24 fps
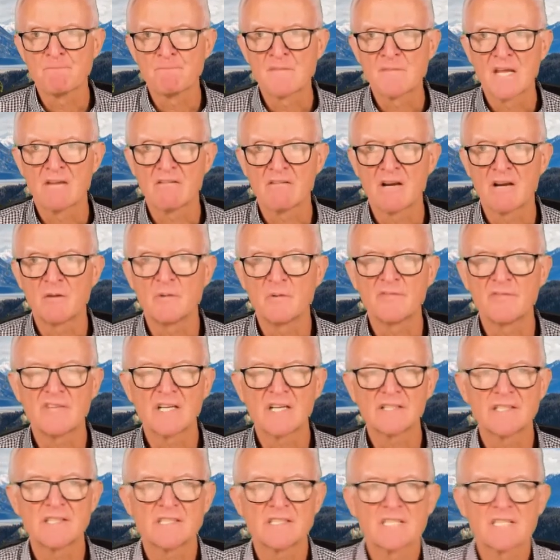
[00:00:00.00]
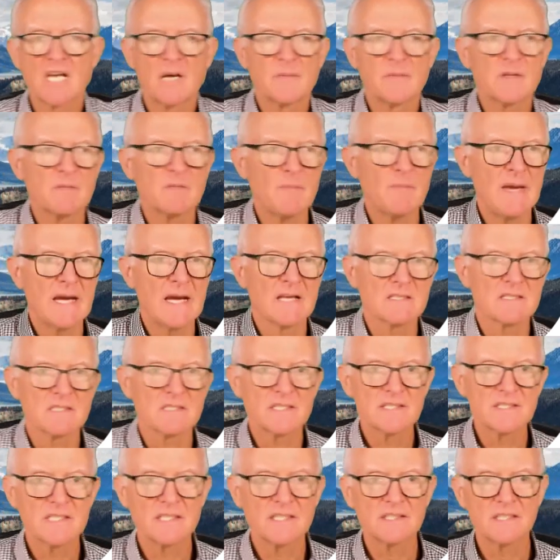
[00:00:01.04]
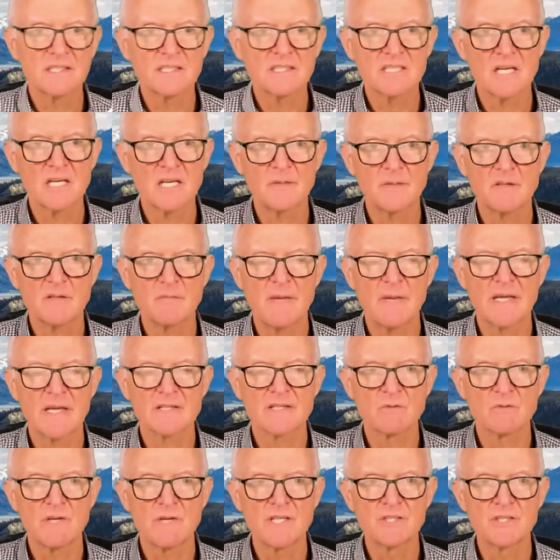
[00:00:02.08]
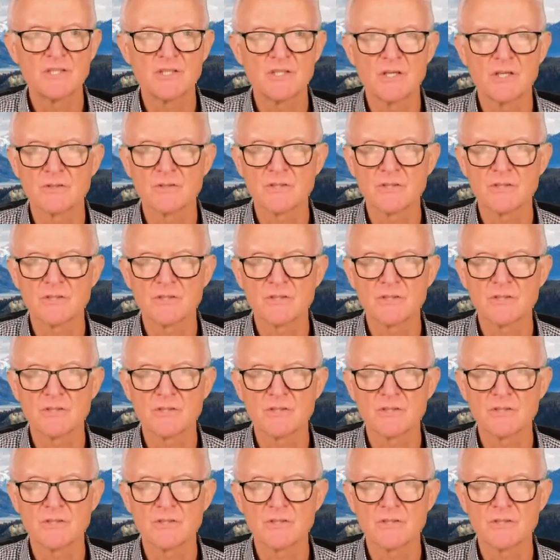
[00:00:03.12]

All right, we've got the atomic mass. Let's get the atomic mass ratios.